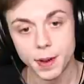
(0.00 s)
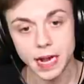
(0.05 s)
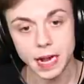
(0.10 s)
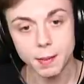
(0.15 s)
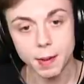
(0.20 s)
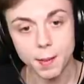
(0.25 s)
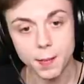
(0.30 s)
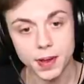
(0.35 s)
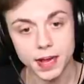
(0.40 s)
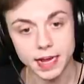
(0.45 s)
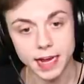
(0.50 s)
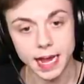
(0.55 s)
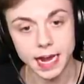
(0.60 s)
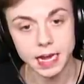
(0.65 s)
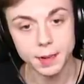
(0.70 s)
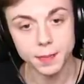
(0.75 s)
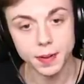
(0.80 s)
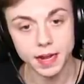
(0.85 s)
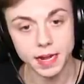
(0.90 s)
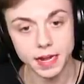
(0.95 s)
Pick up a pig,
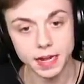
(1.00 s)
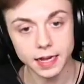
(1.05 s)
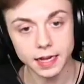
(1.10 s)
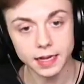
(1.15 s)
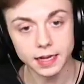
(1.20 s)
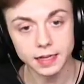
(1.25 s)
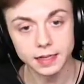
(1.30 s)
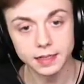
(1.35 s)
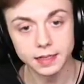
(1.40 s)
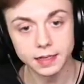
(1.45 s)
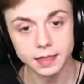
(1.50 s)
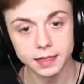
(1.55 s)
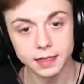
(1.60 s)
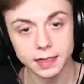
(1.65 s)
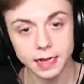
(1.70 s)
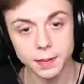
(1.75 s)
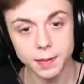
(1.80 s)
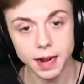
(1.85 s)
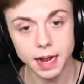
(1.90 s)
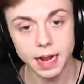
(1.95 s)
any pig.
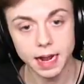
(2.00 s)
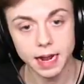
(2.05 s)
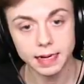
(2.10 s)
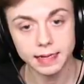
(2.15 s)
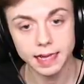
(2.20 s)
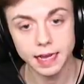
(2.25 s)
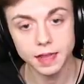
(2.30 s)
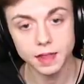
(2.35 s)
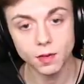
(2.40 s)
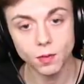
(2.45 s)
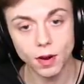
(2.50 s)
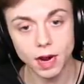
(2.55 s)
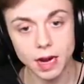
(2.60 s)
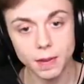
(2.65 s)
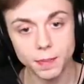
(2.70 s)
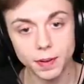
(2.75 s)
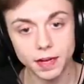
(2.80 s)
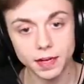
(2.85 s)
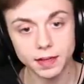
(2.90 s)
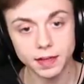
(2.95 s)
Come on, get in the
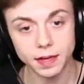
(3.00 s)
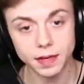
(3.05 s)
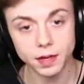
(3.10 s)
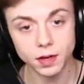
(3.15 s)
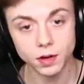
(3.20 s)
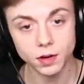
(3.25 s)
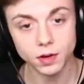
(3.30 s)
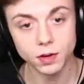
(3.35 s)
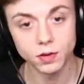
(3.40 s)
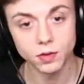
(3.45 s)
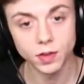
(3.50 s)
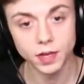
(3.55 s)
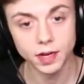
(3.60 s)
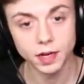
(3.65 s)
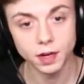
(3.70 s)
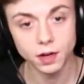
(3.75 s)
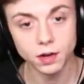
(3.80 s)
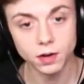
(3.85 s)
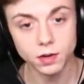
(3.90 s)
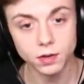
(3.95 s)
way, pig. There you go, there
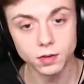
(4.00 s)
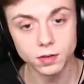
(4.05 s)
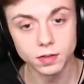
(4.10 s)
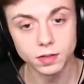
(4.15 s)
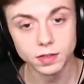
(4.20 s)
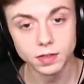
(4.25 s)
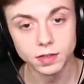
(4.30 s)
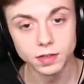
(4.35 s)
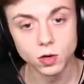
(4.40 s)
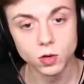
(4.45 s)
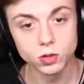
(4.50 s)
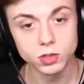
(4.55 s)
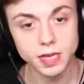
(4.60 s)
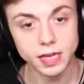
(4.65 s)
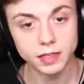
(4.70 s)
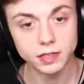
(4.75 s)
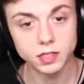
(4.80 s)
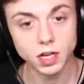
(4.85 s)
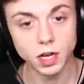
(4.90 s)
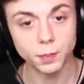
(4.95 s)
you go. Who's
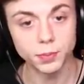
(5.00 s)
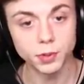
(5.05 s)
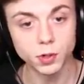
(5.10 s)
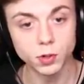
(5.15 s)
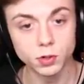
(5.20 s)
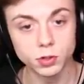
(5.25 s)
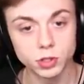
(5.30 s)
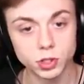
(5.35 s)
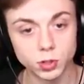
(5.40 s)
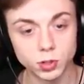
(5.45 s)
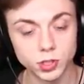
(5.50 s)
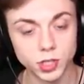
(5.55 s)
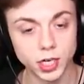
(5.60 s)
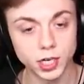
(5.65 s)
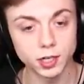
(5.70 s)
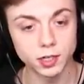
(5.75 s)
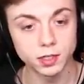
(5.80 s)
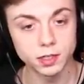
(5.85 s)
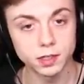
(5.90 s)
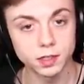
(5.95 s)
next up? You,
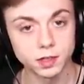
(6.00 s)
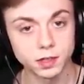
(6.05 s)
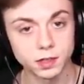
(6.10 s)
Junior.